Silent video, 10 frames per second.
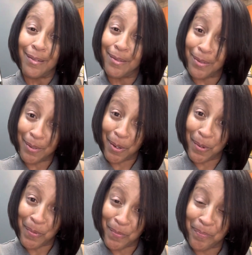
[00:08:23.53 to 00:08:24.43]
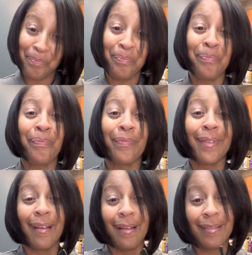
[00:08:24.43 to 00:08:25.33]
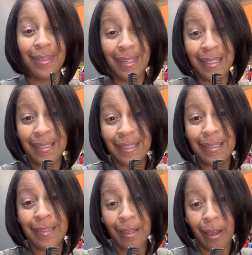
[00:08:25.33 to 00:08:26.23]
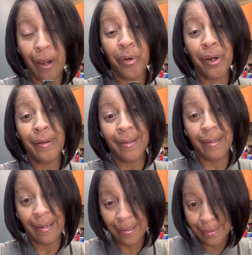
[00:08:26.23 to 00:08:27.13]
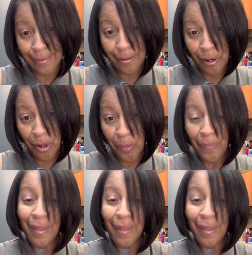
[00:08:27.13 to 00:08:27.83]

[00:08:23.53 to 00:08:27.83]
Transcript: So this is our cutting comb.